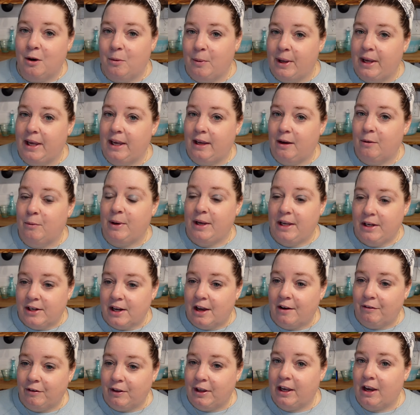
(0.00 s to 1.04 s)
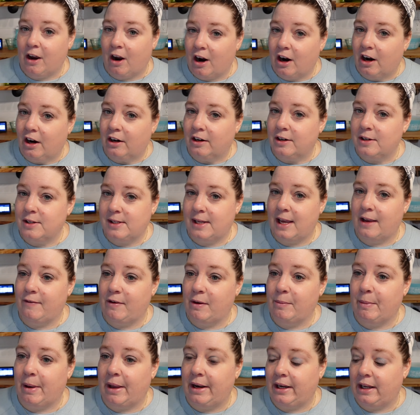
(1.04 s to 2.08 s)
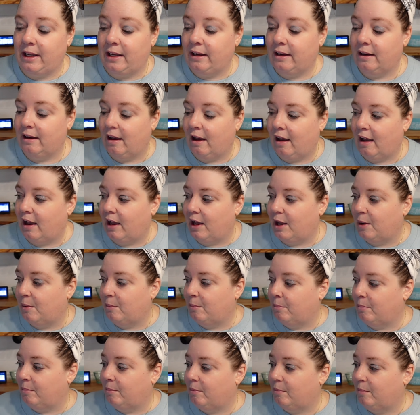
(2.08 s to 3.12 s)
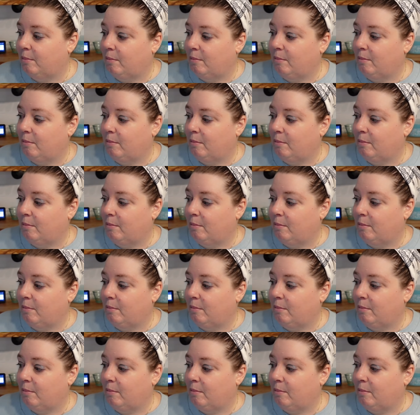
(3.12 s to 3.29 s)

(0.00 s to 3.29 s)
We we definitely are saving money. Um,